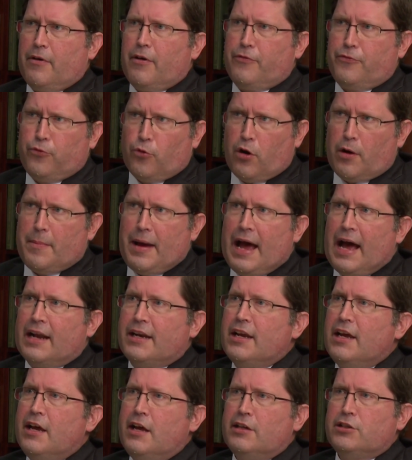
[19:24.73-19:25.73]

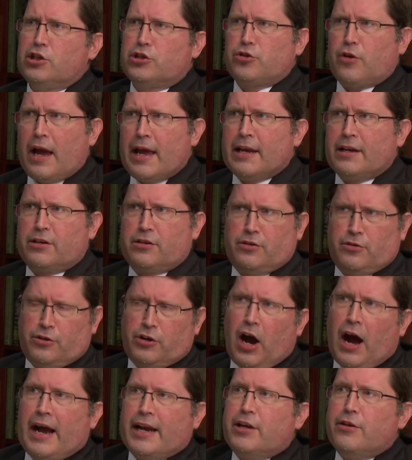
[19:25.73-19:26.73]
format to try and
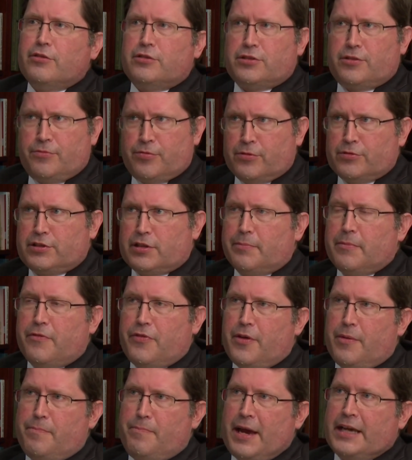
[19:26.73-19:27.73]
guide you through some of
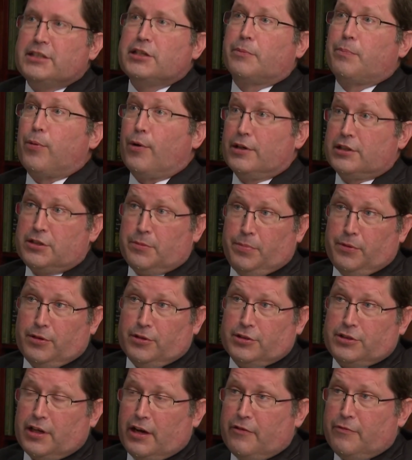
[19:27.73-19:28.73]
the basic
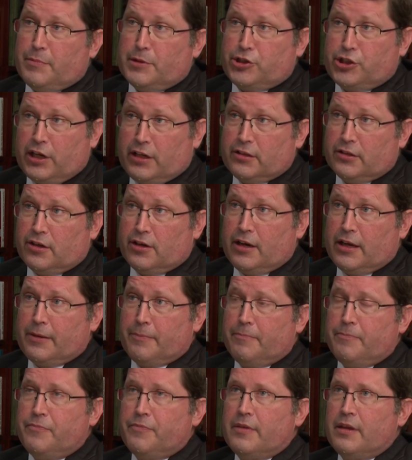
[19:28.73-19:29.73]
principles of machine learning.